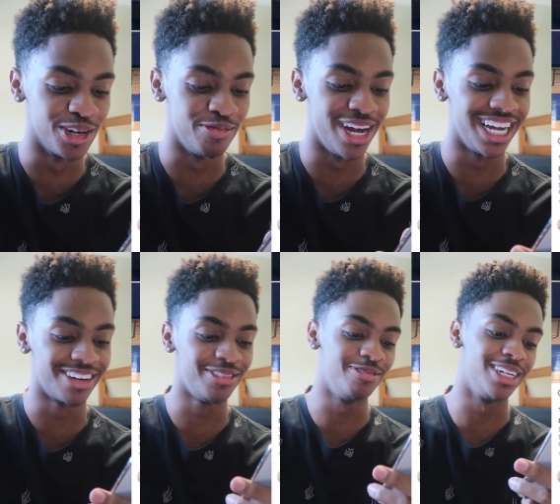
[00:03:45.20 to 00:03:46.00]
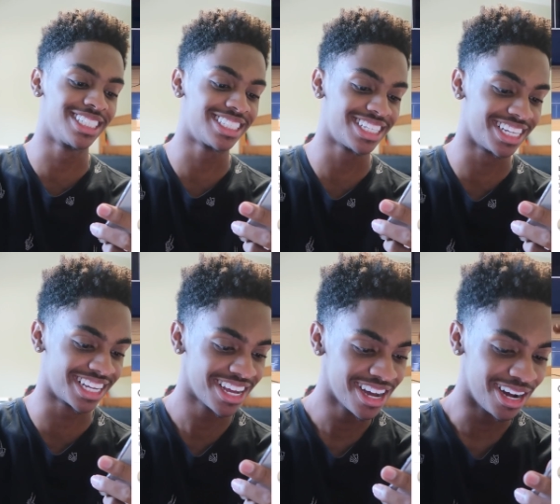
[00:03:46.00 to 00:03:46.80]
more mag if he messed
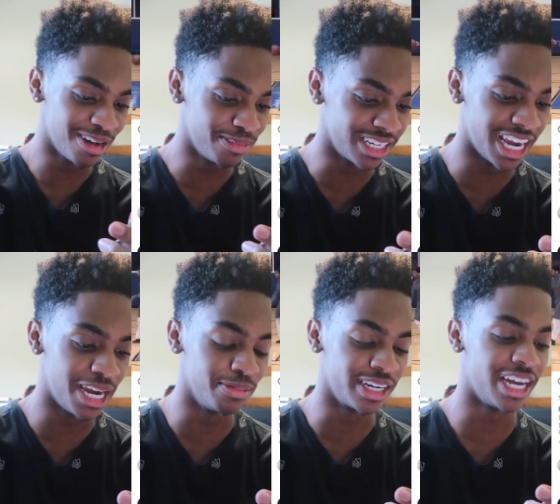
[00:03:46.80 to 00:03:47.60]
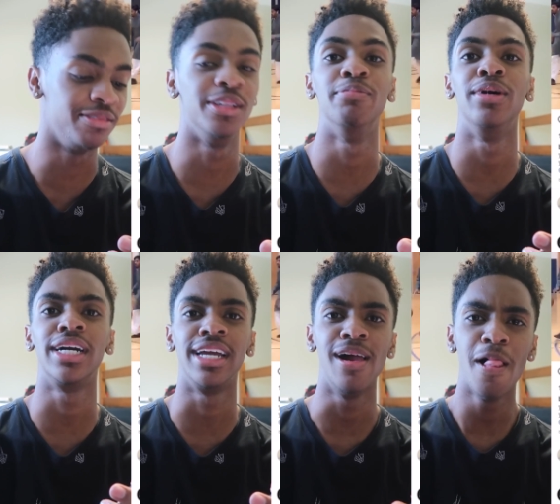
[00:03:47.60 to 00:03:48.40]
up the game or gave you the
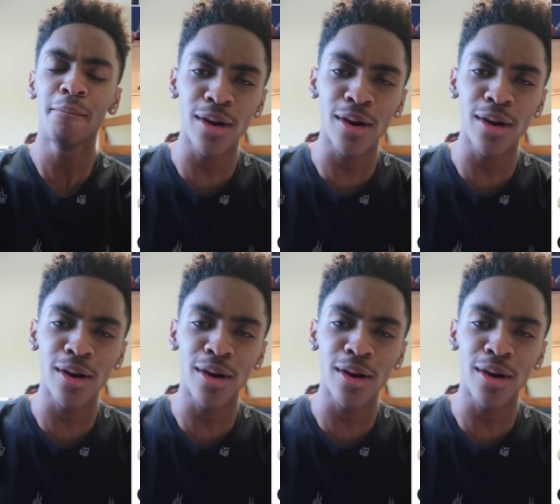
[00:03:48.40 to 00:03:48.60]
bucket.